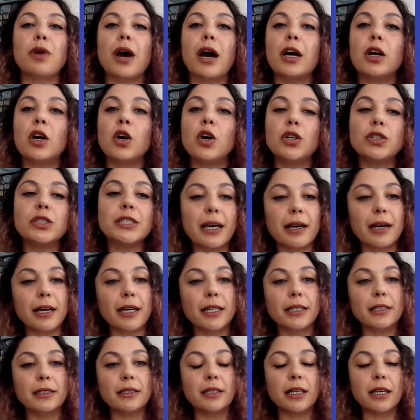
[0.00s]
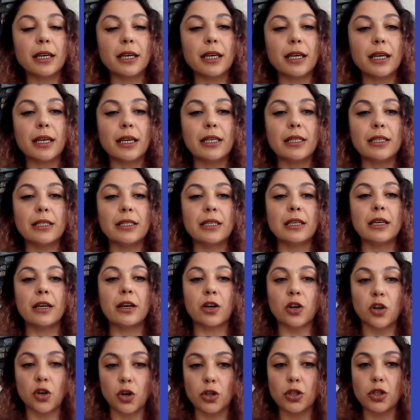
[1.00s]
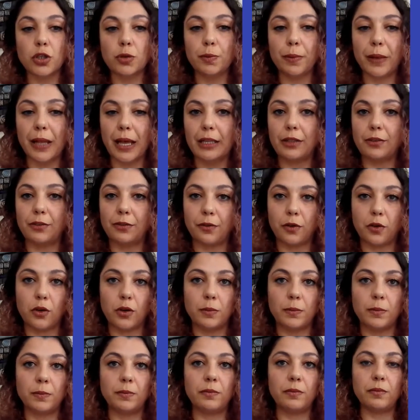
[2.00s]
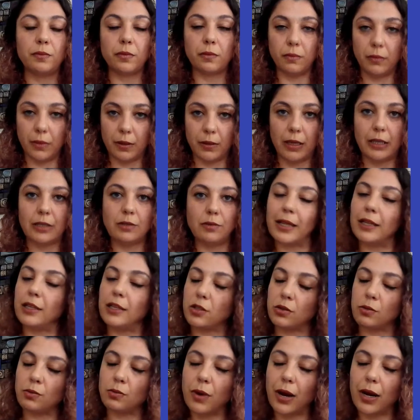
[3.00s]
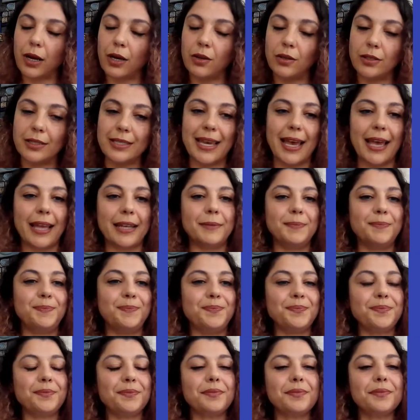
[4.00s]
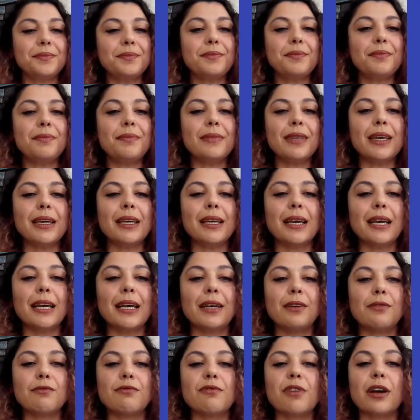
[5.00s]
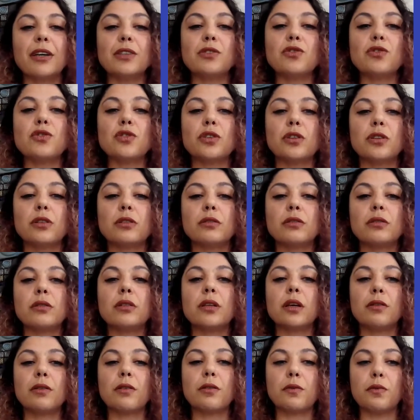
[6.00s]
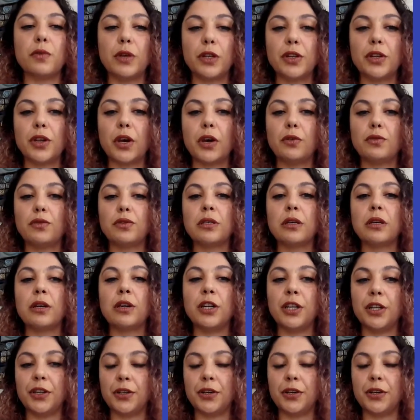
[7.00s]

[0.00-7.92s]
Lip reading: Umbraco 9 is cross-platform as well as Umbraco 10. It runs on Windows,